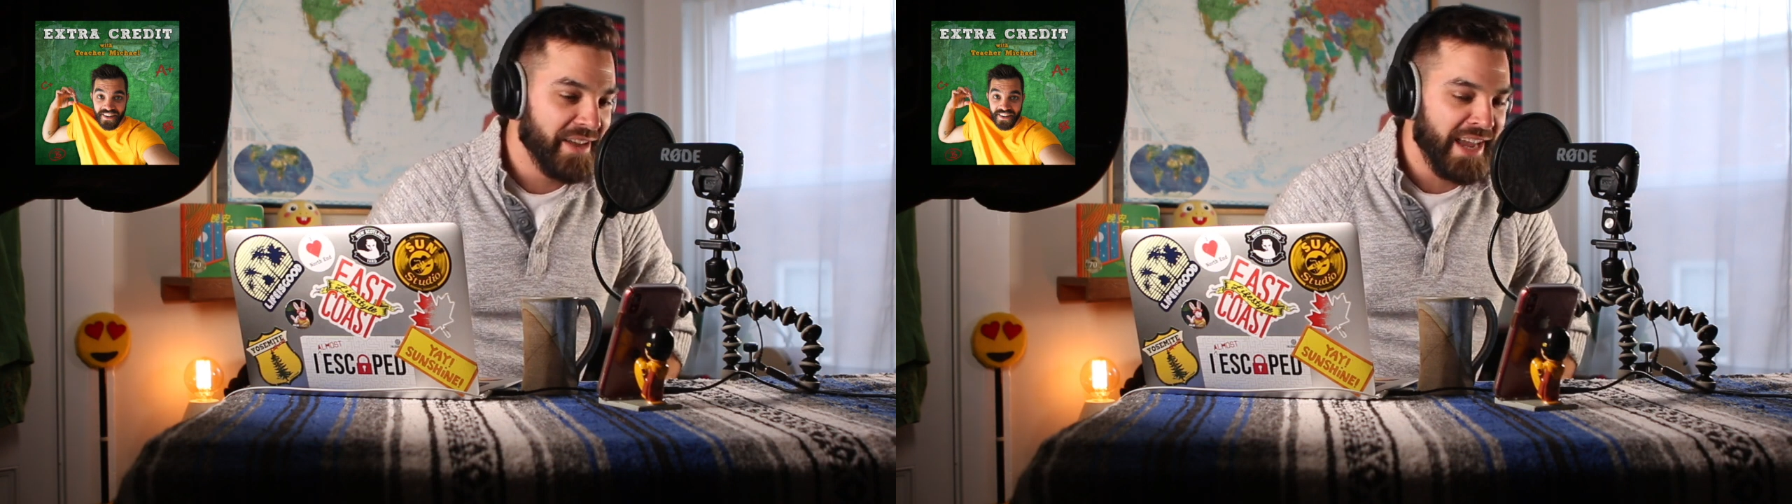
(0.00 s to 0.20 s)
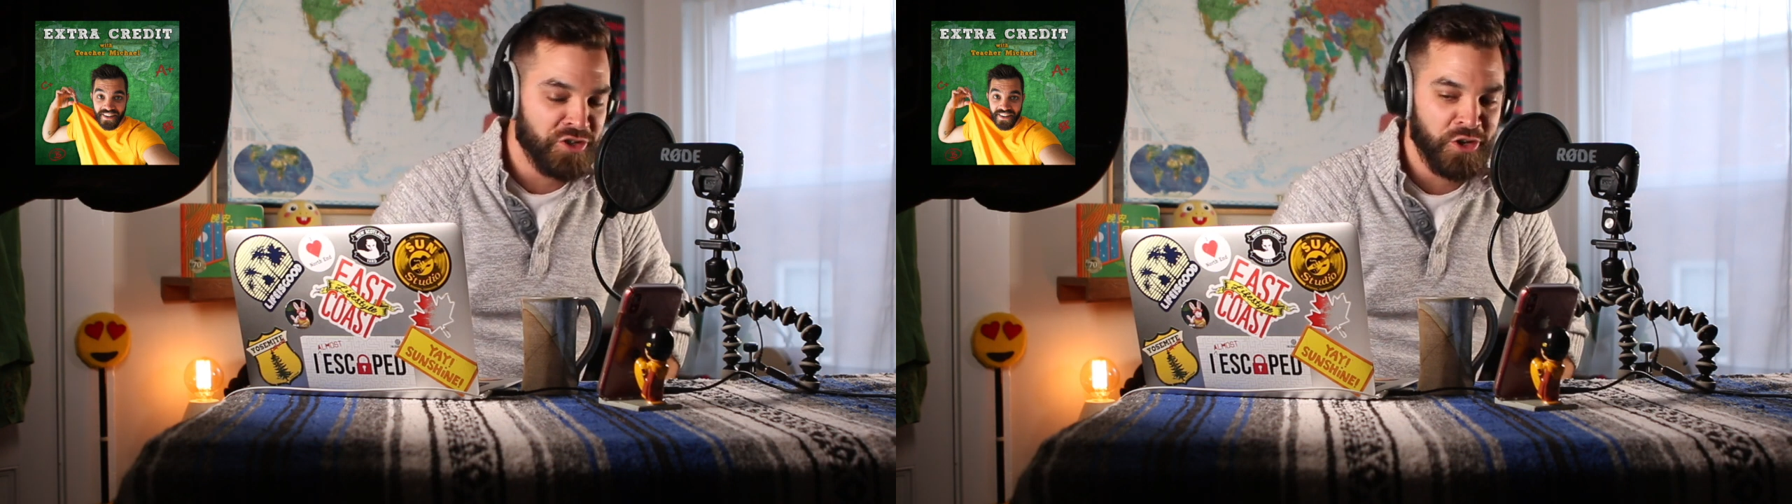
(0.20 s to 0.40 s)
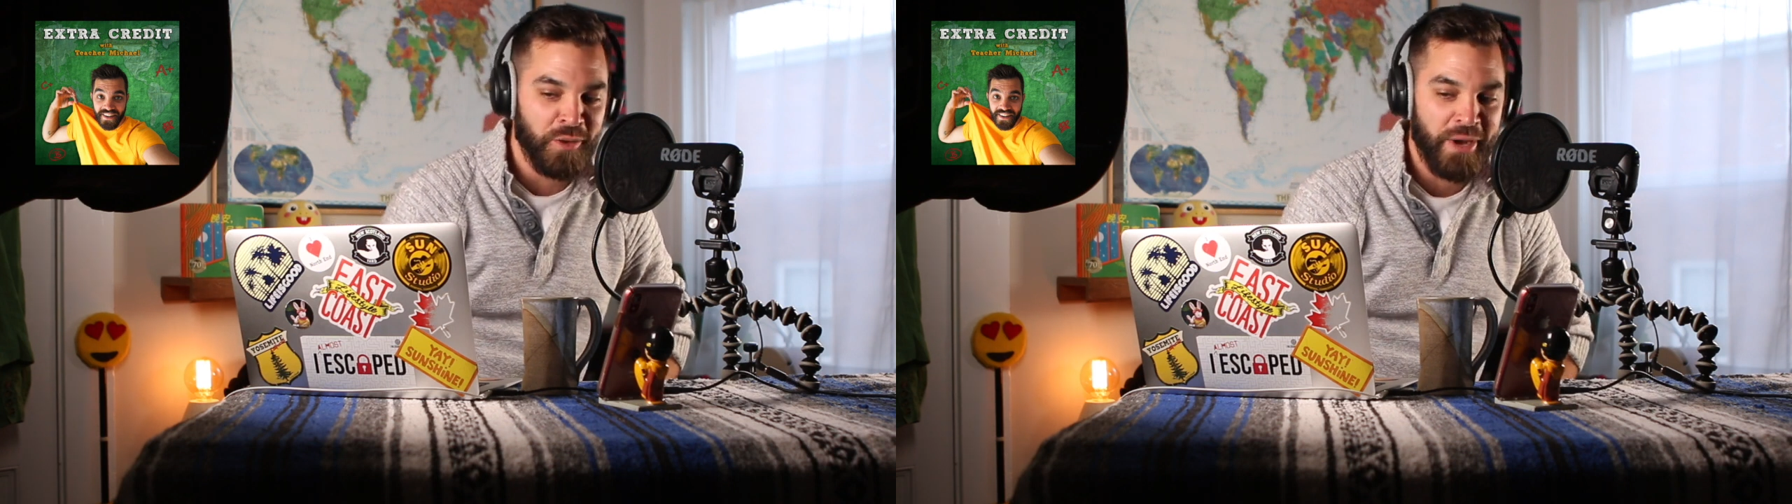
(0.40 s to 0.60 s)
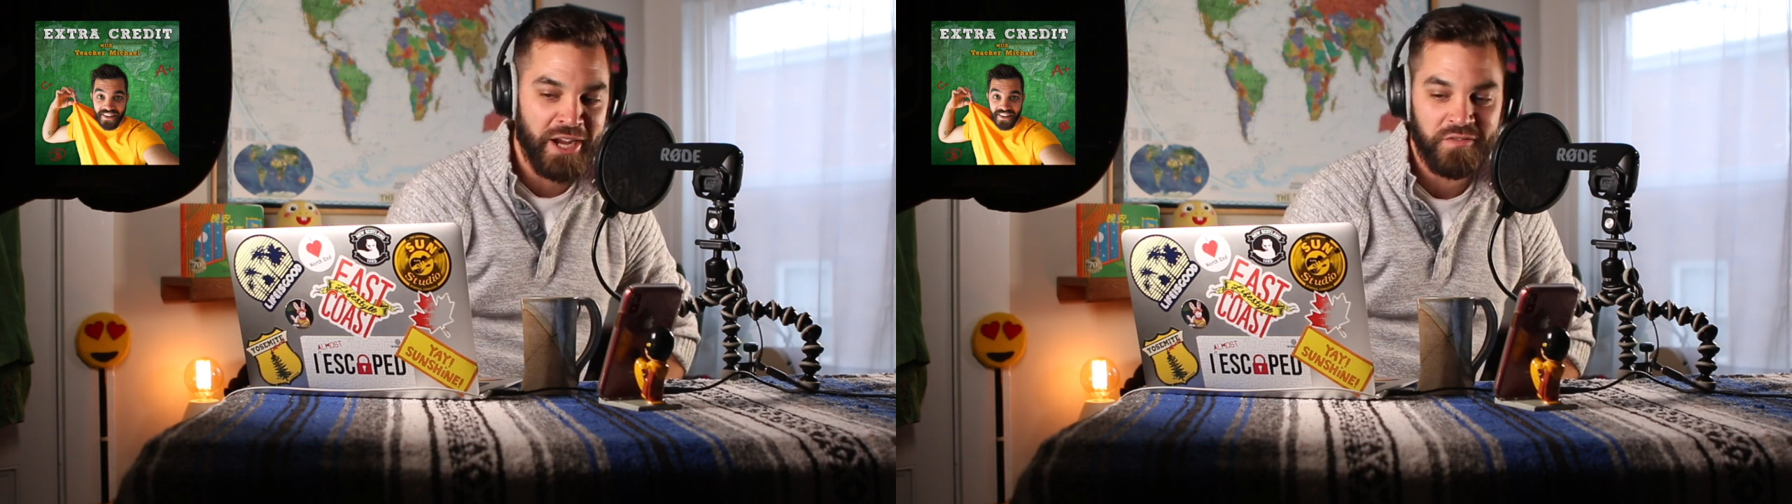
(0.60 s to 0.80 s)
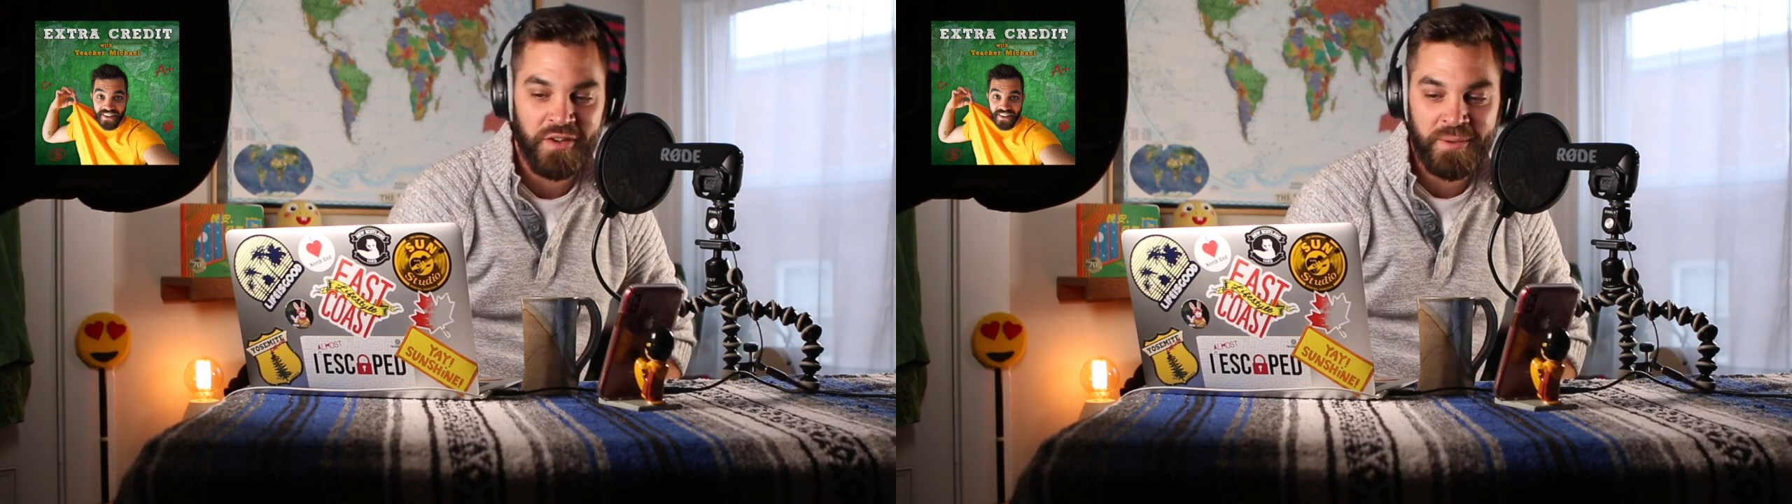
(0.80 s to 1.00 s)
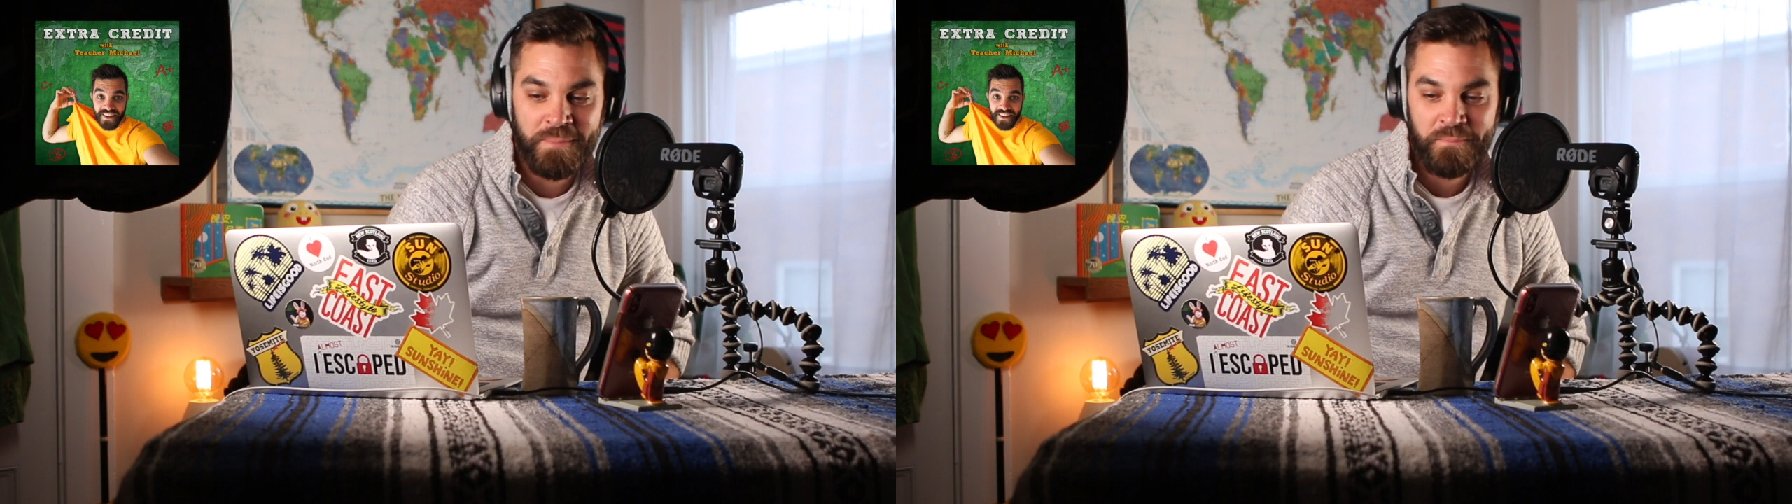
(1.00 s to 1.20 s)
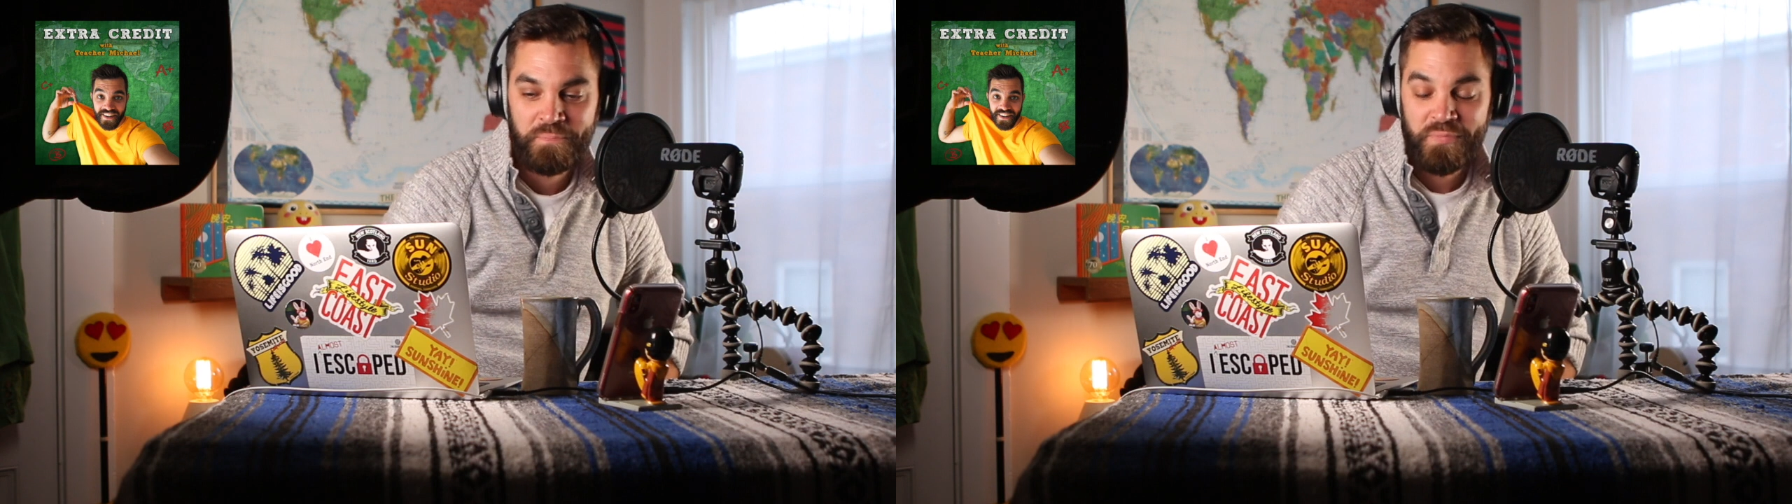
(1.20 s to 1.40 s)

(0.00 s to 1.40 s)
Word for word: external microphone.